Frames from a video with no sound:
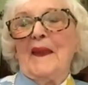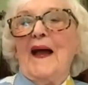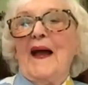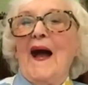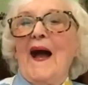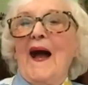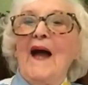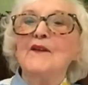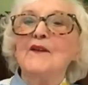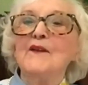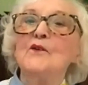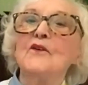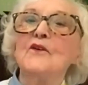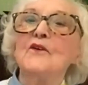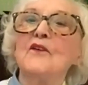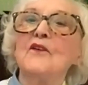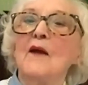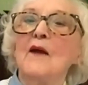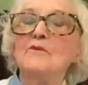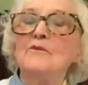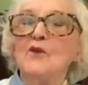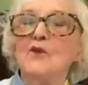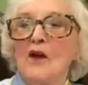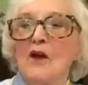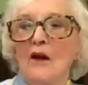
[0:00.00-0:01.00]
I do as
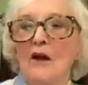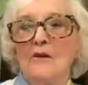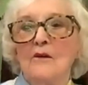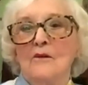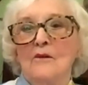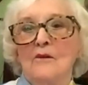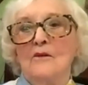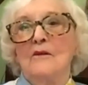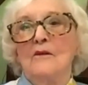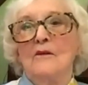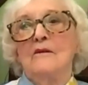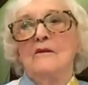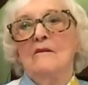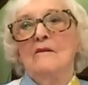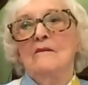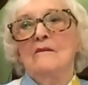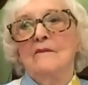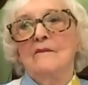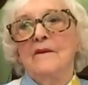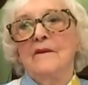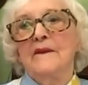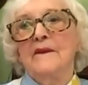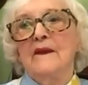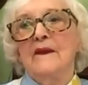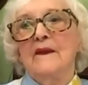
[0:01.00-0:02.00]
I'm told.
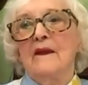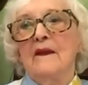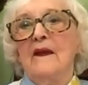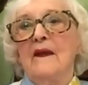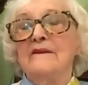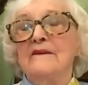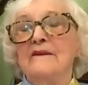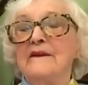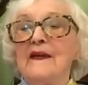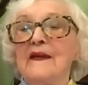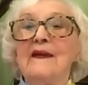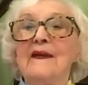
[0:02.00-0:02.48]
It's